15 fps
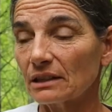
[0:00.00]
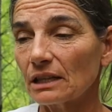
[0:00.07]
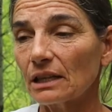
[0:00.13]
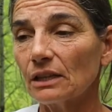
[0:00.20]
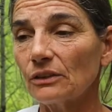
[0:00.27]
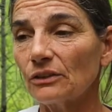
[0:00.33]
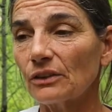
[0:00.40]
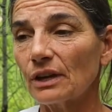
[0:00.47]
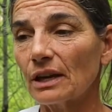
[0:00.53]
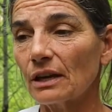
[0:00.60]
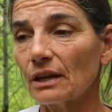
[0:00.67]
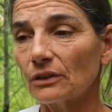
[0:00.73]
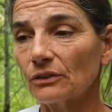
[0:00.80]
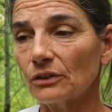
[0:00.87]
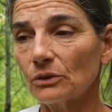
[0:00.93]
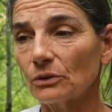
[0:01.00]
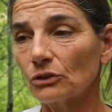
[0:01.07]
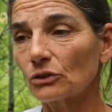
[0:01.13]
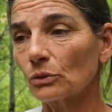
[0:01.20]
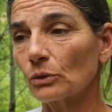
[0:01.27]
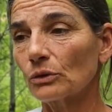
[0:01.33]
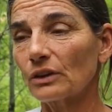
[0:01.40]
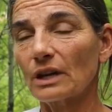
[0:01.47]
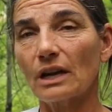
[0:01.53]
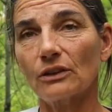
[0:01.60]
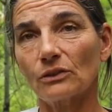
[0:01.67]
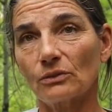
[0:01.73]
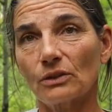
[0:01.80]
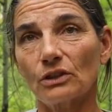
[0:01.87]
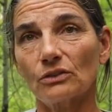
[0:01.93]
needs and to ensure the
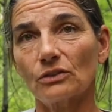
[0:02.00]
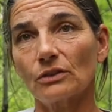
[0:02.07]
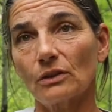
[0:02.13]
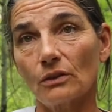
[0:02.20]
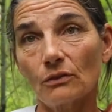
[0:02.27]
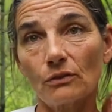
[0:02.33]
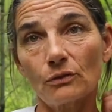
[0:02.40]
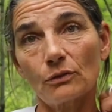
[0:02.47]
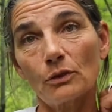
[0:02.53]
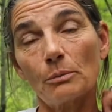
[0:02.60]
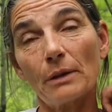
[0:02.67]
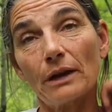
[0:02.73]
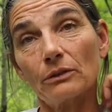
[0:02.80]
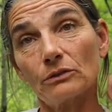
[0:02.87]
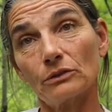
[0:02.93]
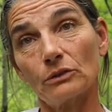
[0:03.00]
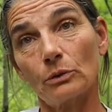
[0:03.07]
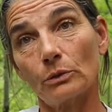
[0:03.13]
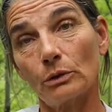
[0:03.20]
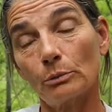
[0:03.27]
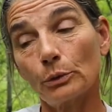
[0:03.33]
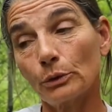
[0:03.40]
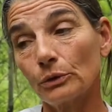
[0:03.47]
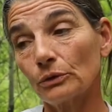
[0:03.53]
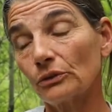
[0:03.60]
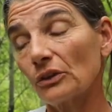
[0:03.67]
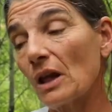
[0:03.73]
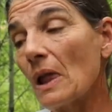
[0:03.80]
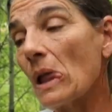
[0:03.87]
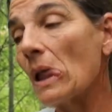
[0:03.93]
conservation of the migratory
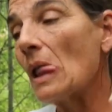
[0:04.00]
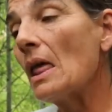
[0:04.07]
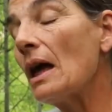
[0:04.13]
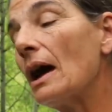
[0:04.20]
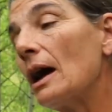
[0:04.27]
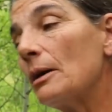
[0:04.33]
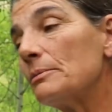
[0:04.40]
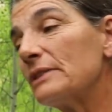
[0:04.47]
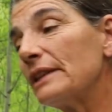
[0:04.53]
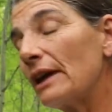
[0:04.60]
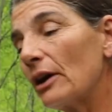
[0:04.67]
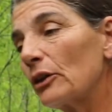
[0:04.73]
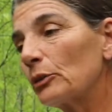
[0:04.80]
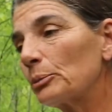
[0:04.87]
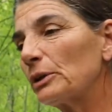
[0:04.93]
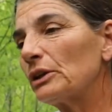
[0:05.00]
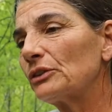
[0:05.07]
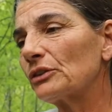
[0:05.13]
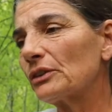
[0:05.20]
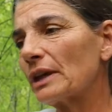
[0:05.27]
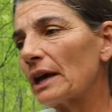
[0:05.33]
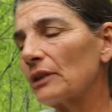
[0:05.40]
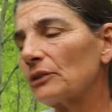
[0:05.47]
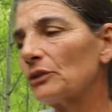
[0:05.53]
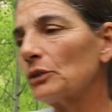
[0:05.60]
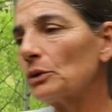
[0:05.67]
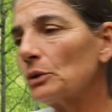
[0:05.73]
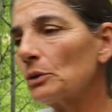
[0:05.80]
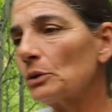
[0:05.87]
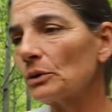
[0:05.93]
birds. And the other piece of that
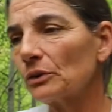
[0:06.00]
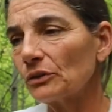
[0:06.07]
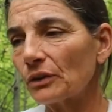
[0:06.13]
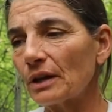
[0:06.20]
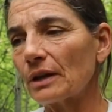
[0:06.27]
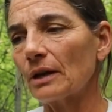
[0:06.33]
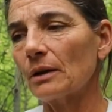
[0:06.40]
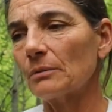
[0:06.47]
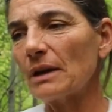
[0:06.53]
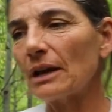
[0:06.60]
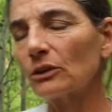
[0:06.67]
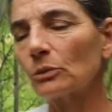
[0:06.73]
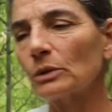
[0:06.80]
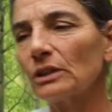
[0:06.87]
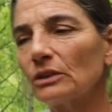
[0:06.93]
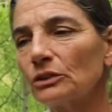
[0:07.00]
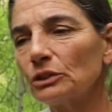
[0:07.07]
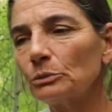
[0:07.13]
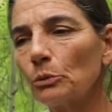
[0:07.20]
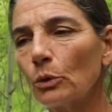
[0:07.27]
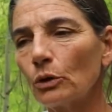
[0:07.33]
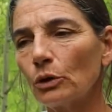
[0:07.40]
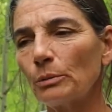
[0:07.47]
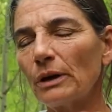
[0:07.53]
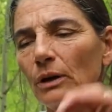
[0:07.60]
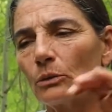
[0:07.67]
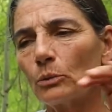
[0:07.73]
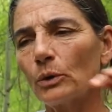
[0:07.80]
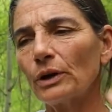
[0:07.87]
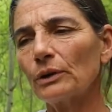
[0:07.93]
too is as we learn more
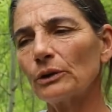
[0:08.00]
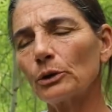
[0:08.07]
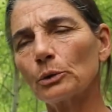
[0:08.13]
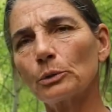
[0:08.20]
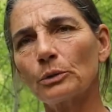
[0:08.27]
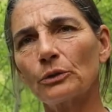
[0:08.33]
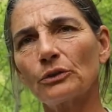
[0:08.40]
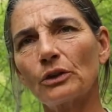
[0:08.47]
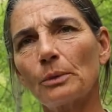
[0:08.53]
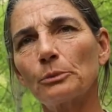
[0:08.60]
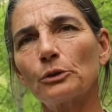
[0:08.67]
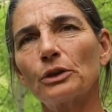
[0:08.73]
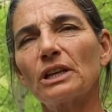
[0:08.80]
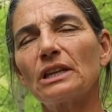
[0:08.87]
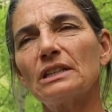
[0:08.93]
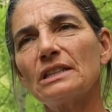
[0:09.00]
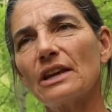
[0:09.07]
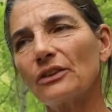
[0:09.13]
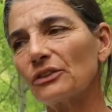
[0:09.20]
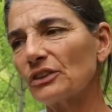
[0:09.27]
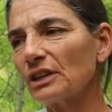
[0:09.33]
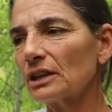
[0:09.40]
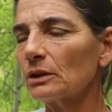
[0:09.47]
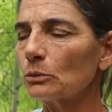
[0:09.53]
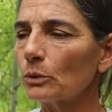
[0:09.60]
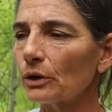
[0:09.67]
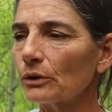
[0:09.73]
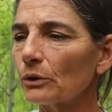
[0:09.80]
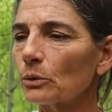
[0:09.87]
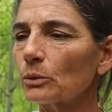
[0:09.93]
about where they're summering and nesting and
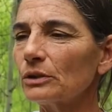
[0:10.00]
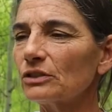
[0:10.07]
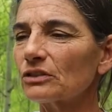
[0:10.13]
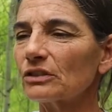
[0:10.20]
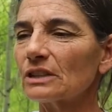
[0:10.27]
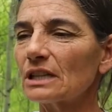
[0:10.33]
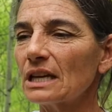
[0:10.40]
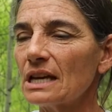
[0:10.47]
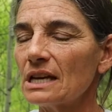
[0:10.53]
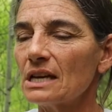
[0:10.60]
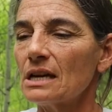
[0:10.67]
where they're wintering,